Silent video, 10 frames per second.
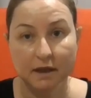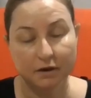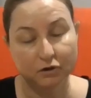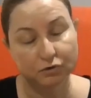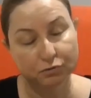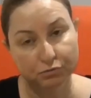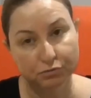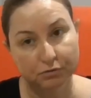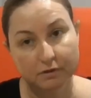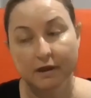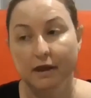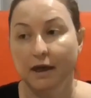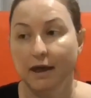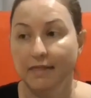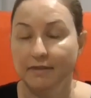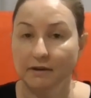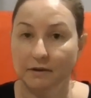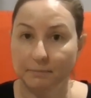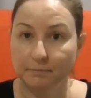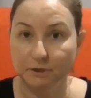and cool, and then
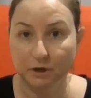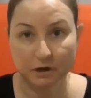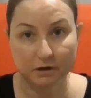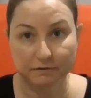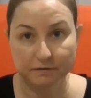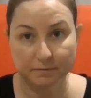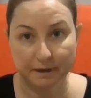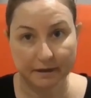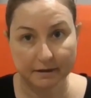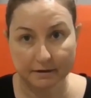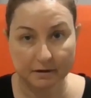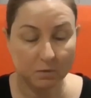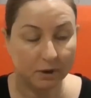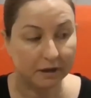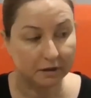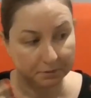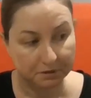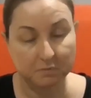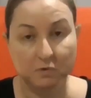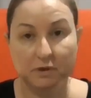I toddle off to bed and I wake up in
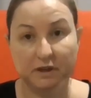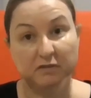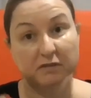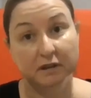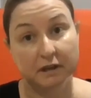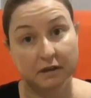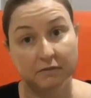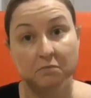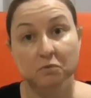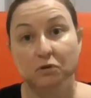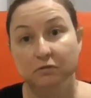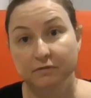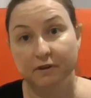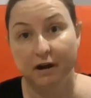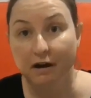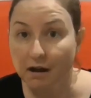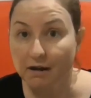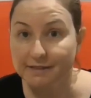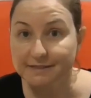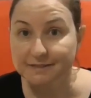the morning feeling even more
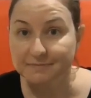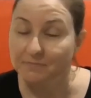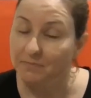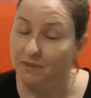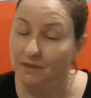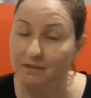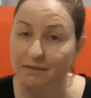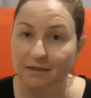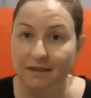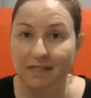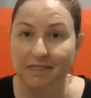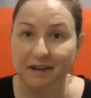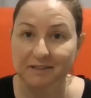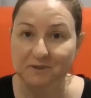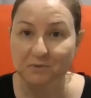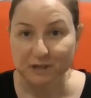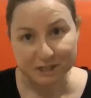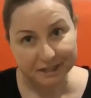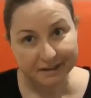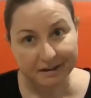revitalised. Thanks for
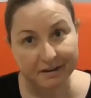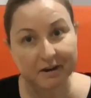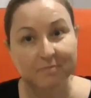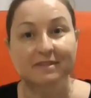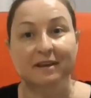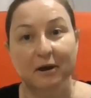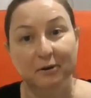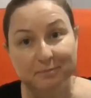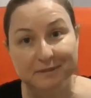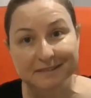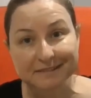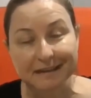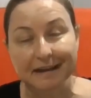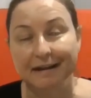watching. I hope this helps.